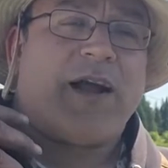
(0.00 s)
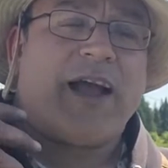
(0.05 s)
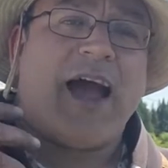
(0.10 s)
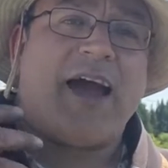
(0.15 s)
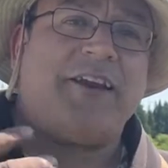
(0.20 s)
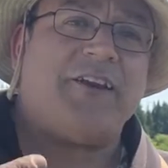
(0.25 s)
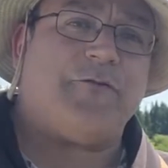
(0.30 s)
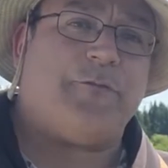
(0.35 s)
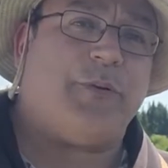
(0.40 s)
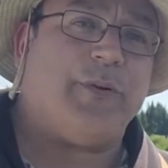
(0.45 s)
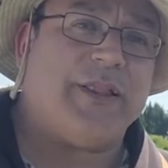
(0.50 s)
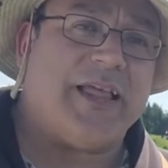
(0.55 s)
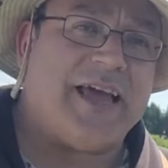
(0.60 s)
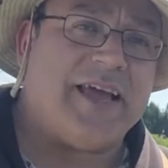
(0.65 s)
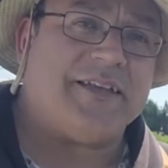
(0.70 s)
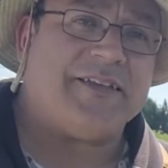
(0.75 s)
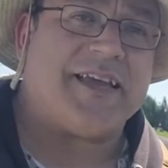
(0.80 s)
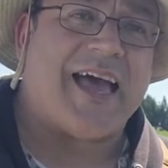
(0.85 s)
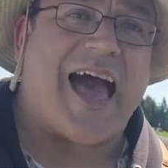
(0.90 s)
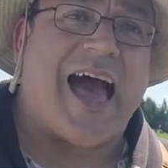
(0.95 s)
kind of
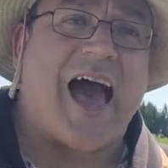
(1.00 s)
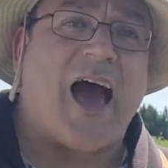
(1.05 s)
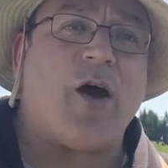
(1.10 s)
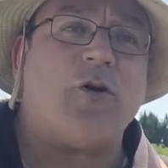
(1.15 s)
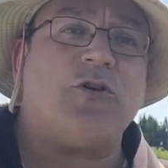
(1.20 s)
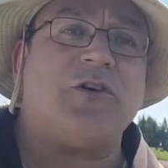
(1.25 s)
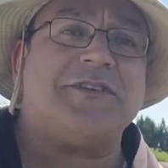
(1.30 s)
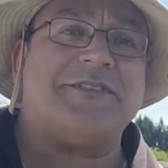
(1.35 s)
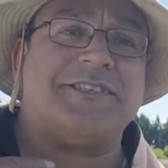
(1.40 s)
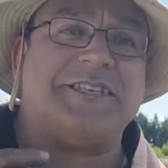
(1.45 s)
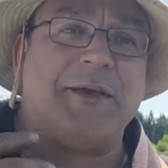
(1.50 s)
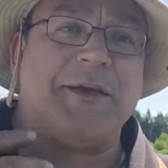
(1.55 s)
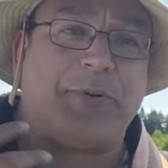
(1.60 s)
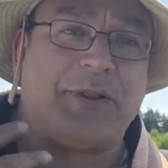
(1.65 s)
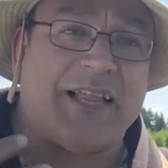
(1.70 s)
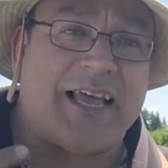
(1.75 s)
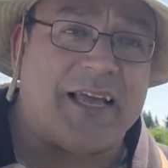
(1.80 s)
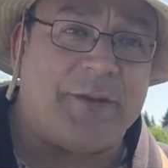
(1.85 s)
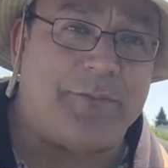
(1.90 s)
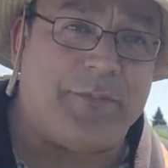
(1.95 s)
plant, how does the
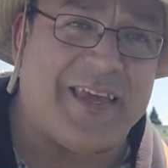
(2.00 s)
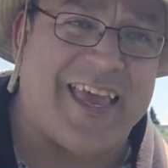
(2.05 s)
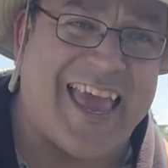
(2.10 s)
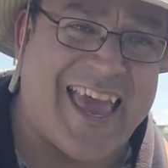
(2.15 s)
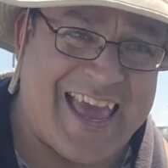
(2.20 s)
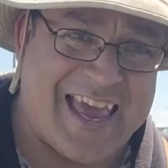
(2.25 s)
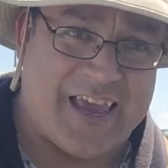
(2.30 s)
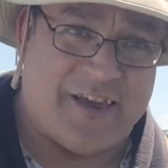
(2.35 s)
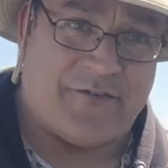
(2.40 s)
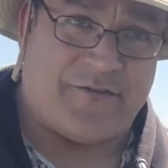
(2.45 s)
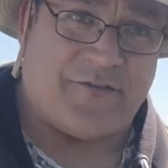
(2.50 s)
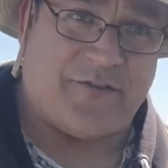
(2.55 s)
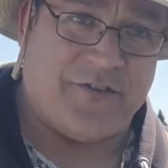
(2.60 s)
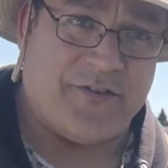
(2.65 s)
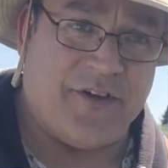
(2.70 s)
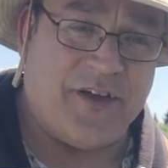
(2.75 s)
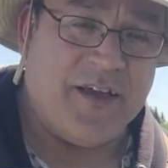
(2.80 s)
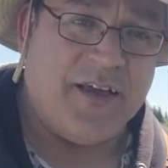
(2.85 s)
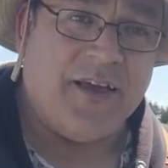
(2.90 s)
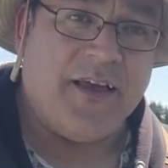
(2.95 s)
plant behave.
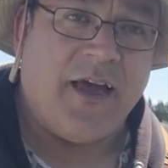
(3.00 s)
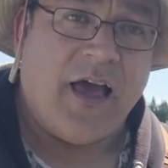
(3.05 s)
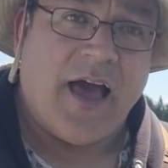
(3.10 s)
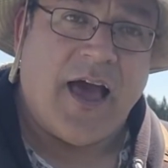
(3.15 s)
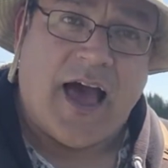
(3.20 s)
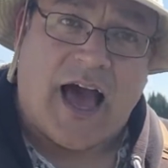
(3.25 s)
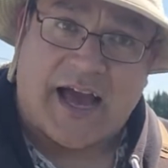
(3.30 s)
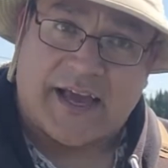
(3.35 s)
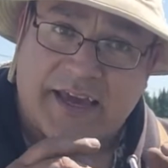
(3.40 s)
A